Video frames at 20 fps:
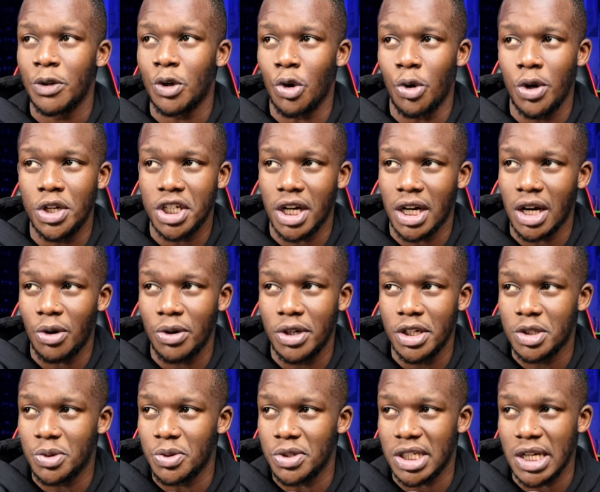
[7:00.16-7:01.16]
Croatia now
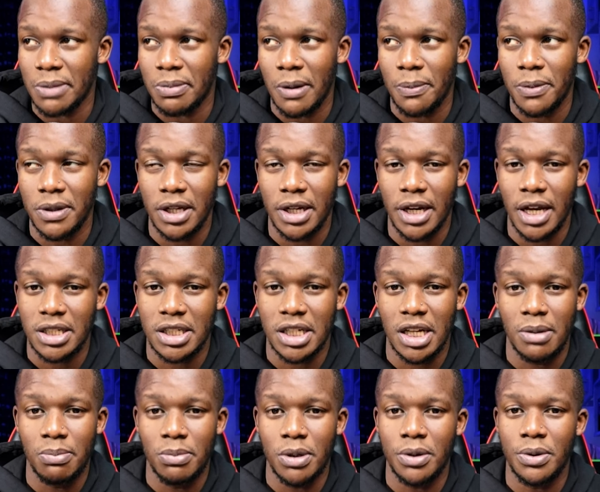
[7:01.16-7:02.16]
needs to step up in the next
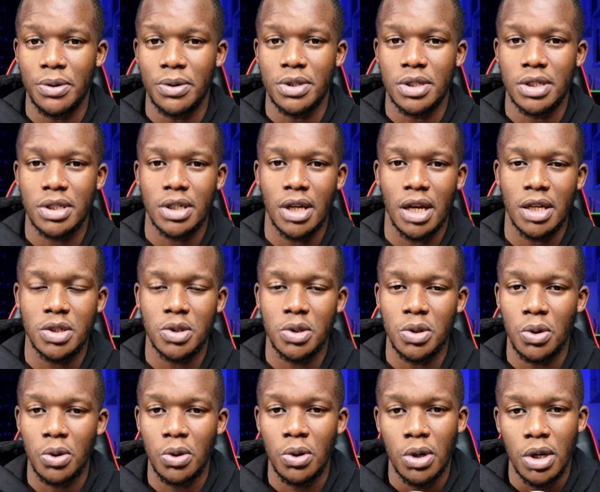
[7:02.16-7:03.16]
game because, as you
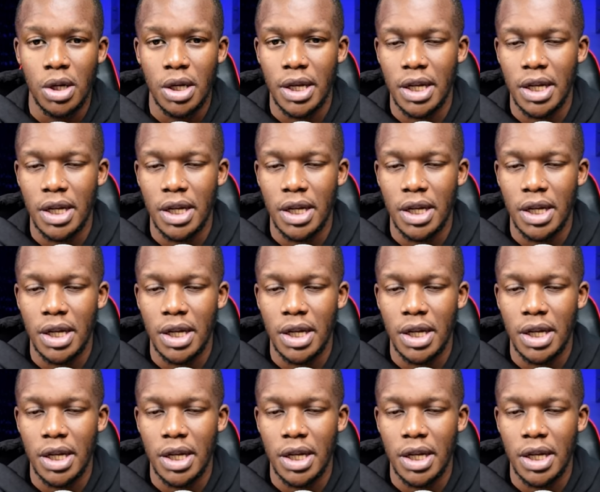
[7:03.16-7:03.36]
know,